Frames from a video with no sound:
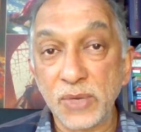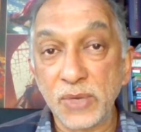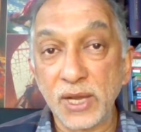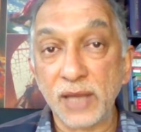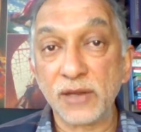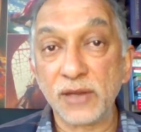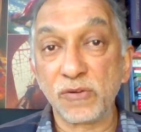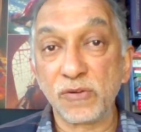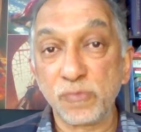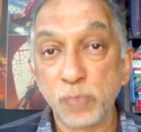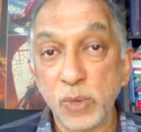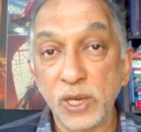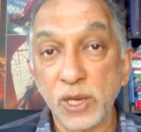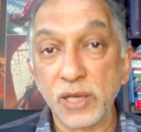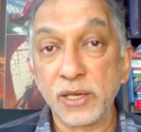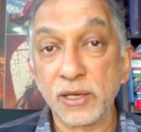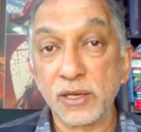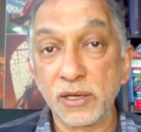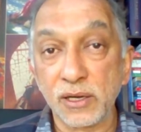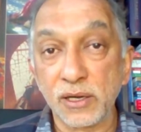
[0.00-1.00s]
kind of
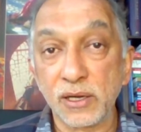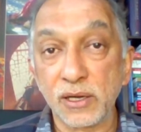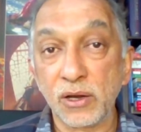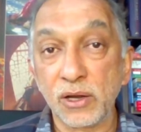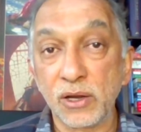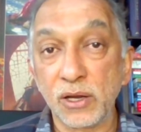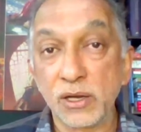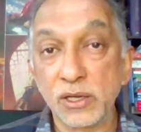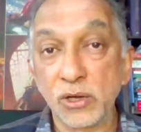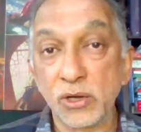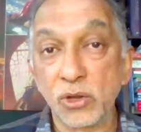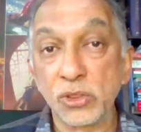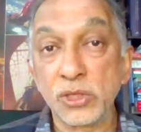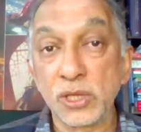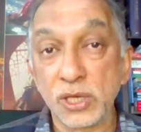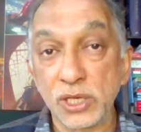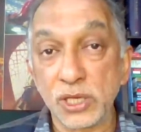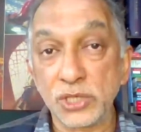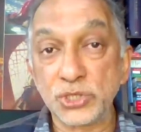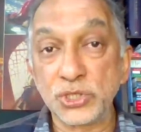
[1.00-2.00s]
player on
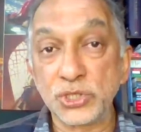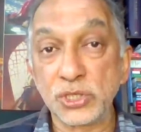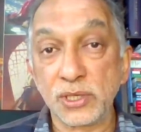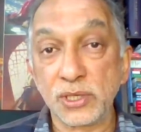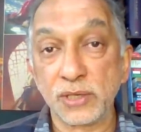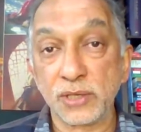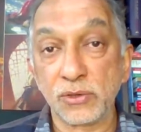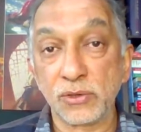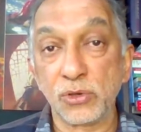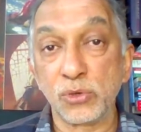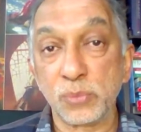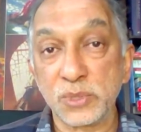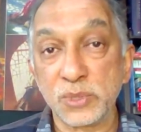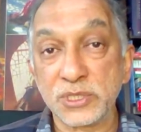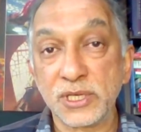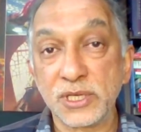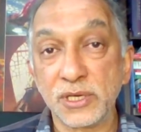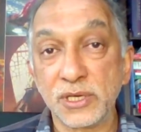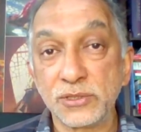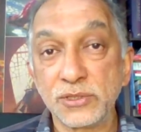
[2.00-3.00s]
the regional and global
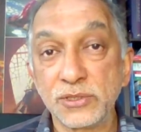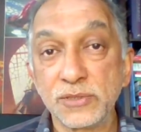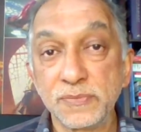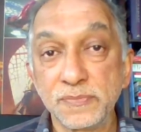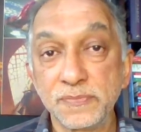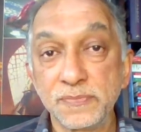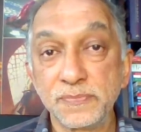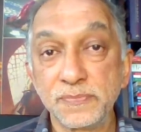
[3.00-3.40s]
stage.